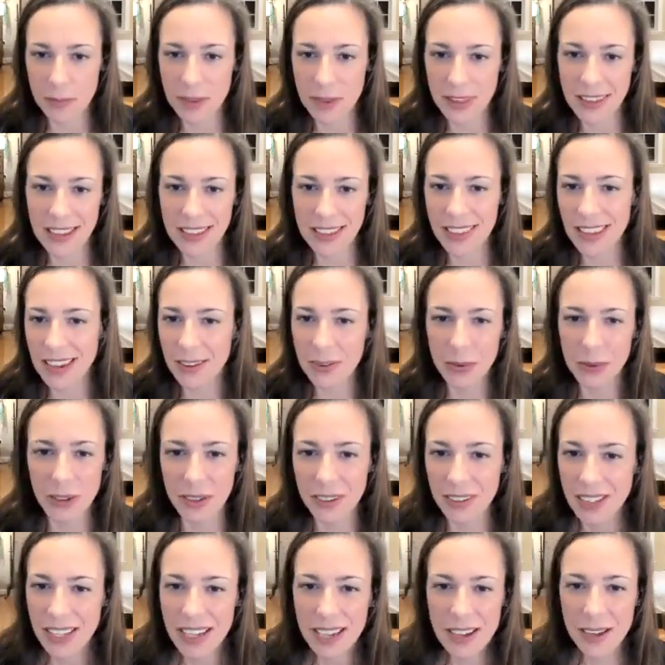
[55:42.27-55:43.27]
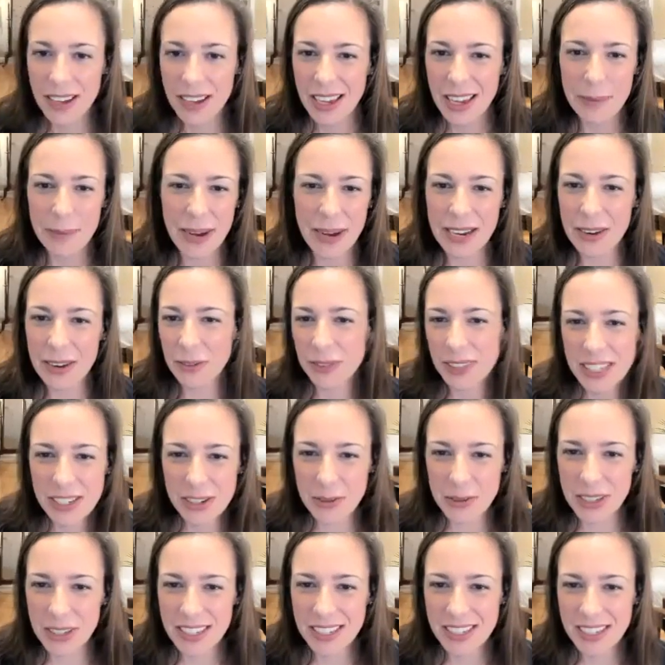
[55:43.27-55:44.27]
And they think, well, am I only
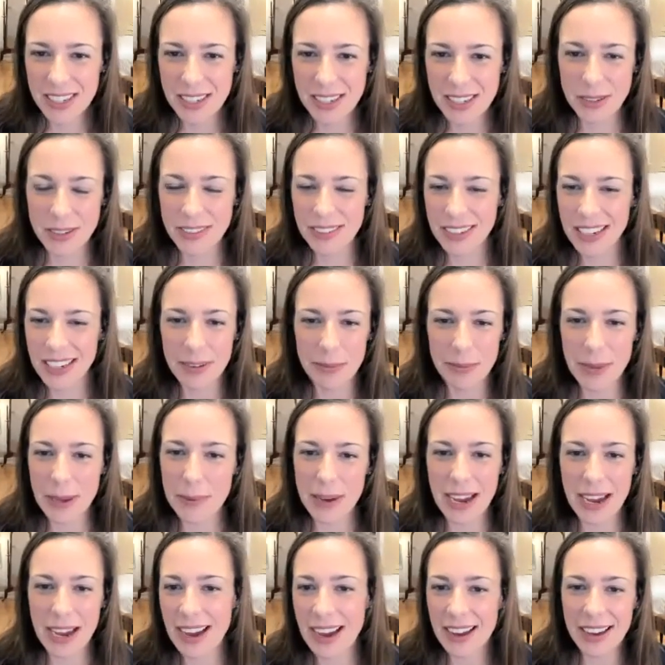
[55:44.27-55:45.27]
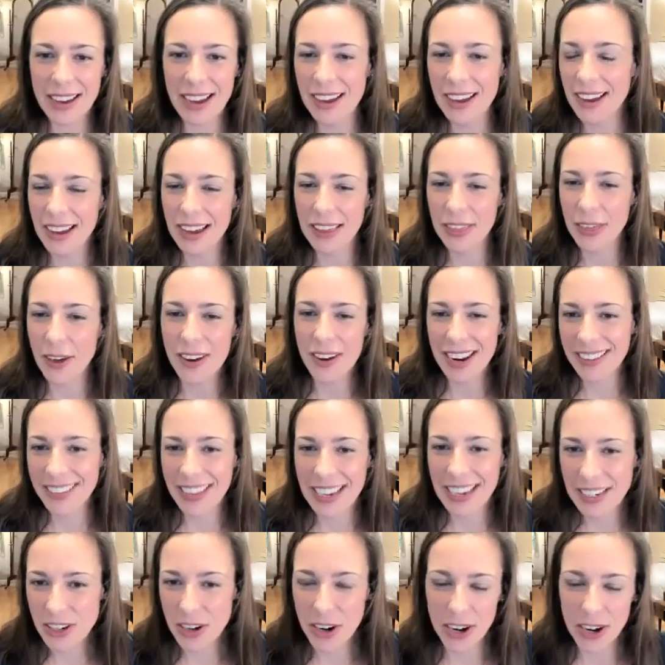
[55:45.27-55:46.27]
doing this because, I thought I
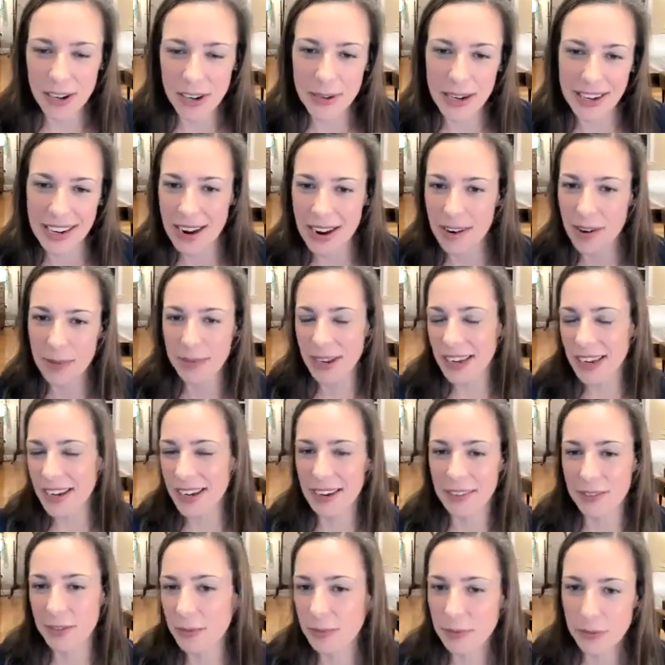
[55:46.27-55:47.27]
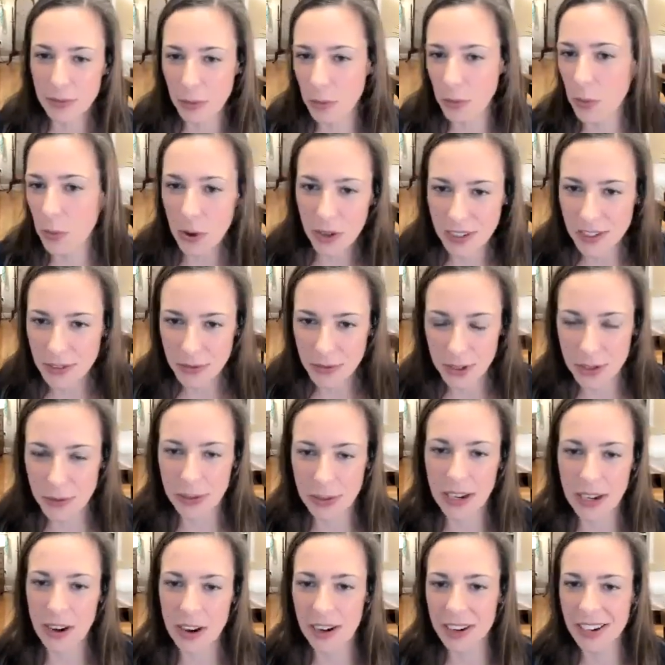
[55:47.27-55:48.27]
liked art and now I'm getting rewards for
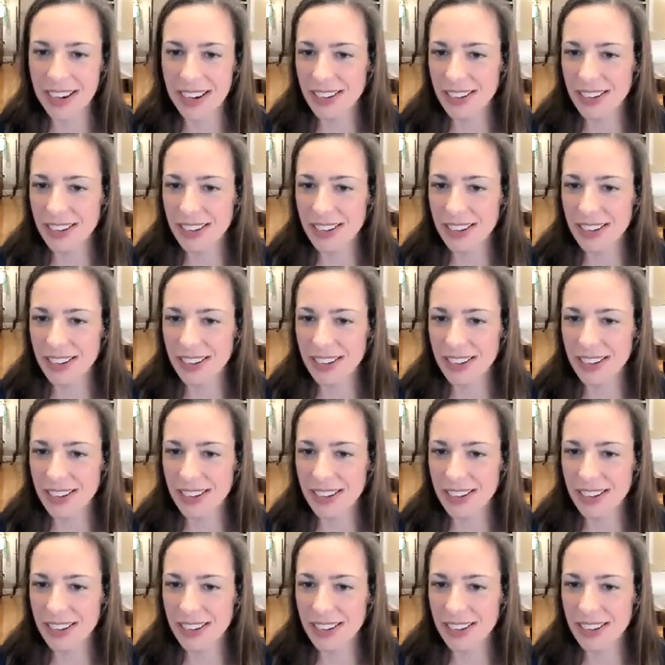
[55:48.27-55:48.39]
doing art.